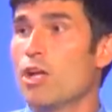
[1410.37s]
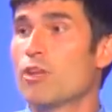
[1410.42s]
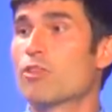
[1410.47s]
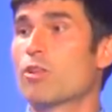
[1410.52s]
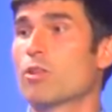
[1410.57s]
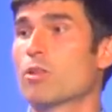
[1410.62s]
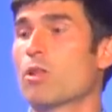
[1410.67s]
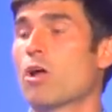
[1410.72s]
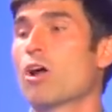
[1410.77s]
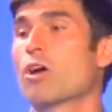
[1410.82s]

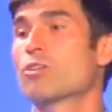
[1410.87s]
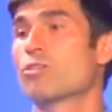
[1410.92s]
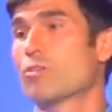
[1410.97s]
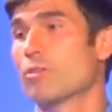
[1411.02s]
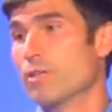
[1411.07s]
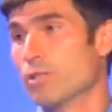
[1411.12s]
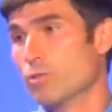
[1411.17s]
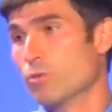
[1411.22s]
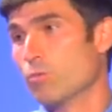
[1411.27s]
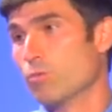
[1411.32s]
The larger
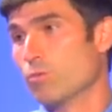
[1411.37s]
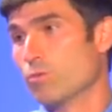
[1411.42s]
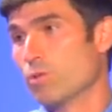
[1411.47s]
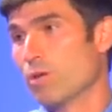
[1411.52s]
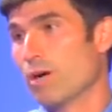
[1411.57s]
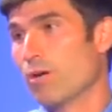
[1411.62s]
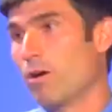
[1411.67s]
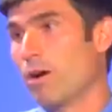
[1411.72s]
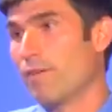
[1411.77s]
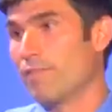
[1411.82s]
these wounds
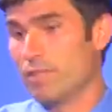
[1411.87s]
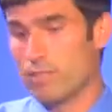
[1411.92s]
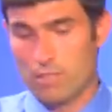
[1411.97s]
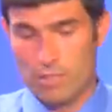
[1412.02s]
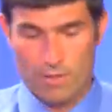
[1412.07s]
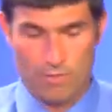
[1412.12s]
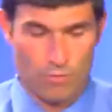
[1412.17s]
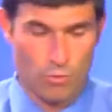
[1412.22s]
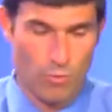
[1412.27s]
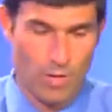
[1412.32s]
are,
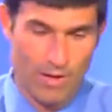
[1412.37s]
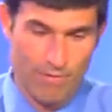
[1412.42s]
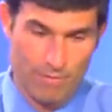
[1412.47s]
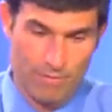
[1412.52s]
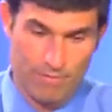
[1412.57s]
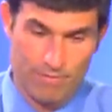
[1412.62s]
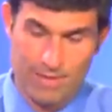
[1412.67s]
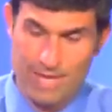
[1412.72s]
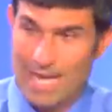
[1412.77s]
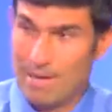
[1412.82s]
obviously, if you have a
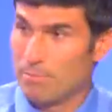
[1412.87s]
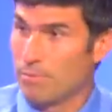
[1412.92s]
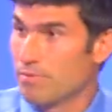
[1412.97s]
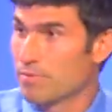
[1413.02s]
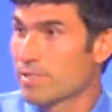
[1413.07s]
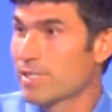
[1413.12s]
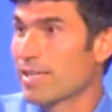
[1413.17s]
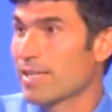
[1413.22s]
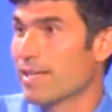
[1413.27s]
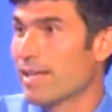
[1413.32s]
flap of
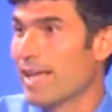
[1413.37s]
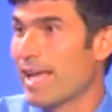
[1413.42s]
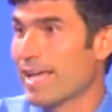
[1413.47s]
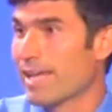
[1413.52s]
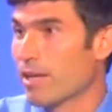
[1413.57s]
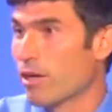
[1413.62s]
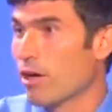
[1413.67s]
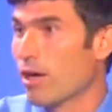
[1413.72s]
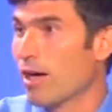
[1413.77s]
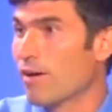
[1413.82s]
skin
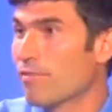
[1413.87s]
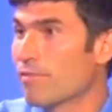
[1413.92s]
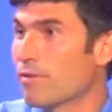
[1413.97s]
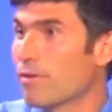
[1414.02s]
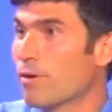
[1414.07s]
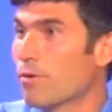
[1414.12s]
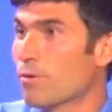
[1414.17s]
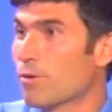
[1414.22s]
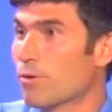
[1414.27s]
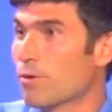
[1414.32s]
hanging off,
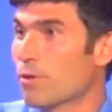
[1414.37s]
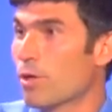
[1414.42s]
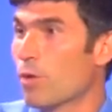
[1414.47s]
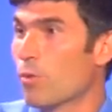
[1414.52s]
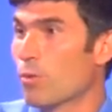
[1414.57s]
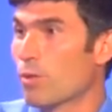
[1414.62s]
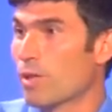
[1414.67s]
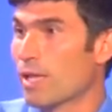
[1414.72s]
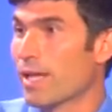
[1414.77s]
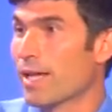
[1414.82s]
you know, your
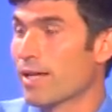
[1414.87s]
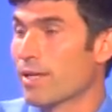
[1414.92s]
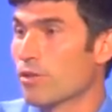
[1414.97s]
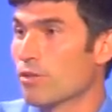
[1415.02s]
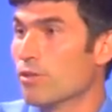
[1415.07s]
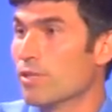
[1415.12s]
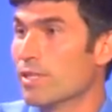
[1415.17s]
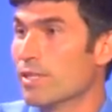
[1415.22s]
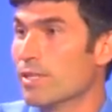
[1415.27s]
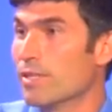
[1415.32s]
lower leg,
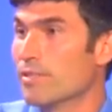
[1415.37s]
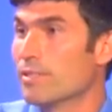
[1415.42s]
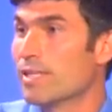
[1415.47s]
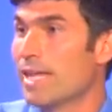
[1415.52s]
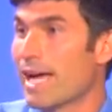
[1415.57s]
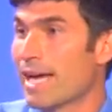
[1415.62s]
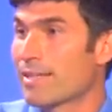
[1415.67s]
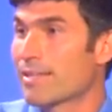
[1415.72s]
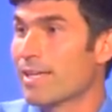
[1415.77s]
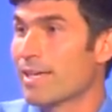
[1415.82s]
you need to
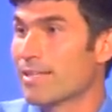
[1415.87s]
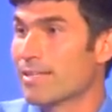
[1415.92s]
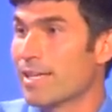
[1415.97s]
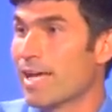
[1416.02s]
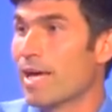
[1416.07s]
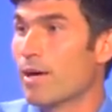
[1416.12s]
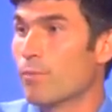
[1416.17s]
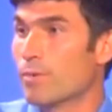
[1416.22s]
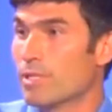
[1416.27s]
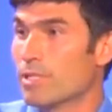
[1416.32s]
tack that
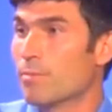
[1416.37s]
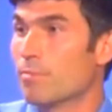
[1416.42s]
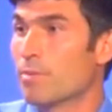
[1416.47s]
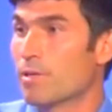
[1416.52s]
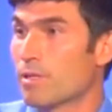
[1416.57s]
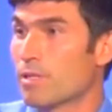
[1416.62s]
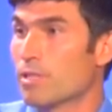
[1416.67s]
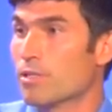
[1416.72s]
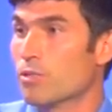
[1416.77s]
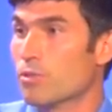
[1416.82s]
down. We
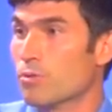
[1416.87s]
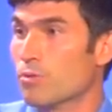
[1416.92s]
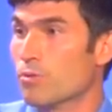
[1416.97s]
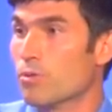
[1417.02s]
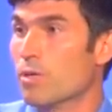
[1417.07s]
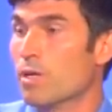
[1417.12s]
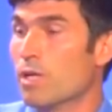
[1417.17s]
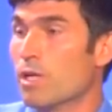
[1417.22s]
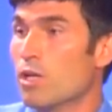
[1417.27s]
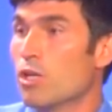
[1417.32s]
typically do
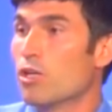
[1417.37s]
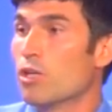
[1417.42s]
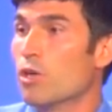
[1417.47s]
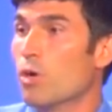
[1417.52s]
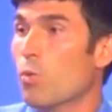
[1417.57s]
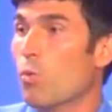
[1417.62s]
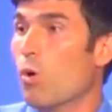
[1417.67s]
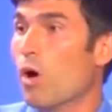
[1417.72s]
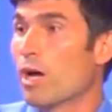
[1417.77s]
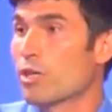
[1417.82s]
you
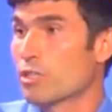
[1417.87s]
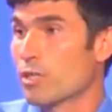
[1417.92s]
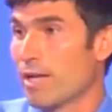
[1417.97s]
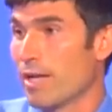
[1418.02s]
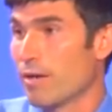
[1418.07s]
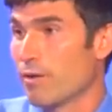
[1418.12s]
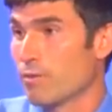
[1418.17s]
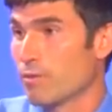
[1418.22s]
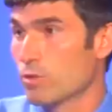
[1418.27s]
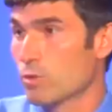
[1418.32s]
know, wash it
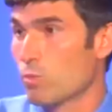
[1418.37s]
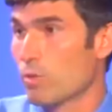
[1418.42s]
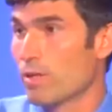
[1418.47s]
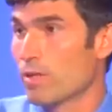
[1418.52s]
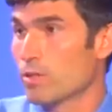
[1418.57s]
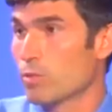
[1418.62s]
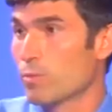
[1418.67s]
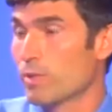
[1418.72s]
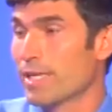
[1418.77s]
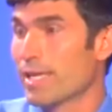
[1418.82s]
out as
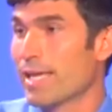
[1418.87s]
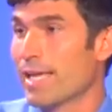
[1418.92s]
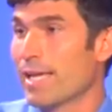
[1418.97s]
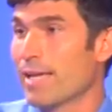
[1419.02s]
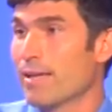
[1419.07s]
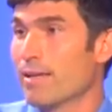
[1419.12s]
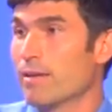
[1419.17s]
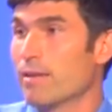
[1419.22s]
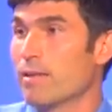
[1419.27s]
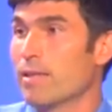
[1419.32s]
well as we
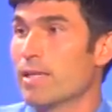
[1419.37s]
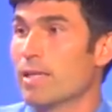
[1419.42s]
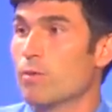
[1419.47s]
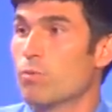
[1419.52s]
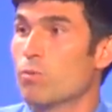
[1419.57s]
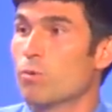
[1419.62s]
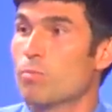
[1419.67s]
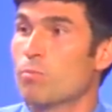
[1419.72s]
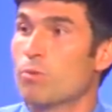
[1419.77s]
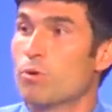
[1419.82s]
can, and
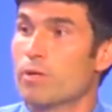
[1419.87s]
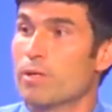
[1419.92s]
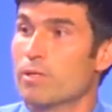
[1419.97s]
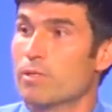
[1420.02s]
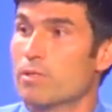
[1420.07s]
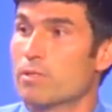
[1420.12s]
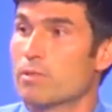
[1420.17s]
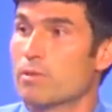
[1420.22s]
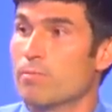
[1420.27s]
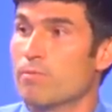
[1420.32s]
we'll put
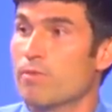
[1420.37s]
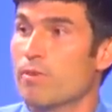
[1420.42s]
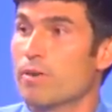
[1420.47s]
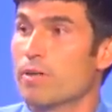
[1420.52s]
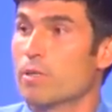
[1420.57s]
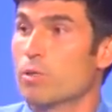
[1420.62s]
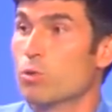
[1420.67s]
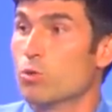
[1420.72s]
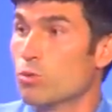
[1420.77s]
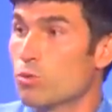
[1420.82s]
in some
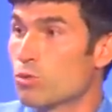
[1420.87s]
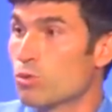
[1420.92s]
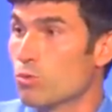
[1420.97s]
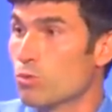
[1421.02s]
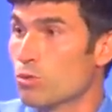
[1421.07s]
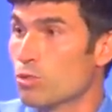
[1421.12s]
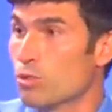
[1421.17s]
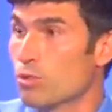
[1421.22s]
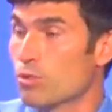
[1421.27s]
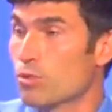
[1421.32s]
very loose
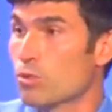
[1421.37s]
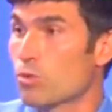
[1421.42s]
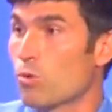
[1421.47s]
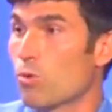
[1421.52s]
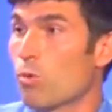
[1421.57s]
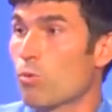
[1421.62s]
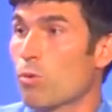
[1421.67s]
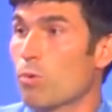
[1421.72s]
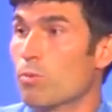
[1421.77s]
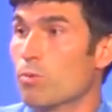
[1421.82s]
sutures,
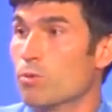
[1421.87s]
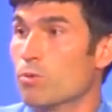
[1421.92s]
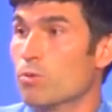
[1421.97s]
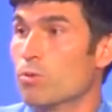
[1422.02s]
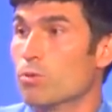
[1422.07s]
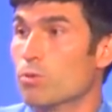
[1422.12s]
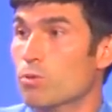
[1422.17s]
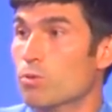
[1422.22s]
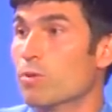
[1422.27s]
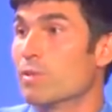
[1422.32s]
or what we'll do
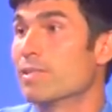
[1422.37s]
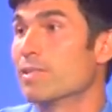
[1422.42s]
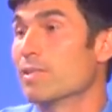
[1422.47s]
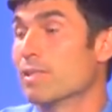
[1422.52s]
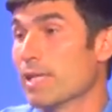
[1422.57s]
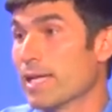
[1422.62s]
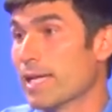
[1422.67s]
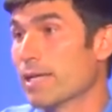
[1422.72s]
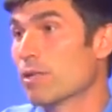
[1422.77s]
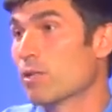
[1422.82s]
is do a
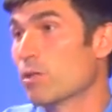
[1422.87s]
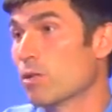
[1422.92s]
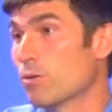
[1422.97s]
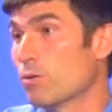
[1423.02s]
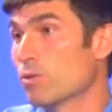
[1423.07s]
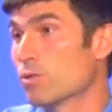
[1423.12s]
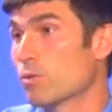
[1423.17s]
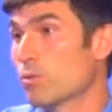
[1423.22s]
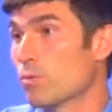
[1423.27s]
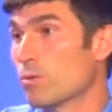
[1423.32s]
delayed
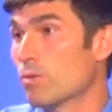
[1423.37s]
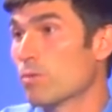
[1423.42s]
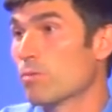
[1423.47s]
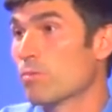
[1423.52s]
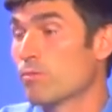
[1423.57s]
closure. We'll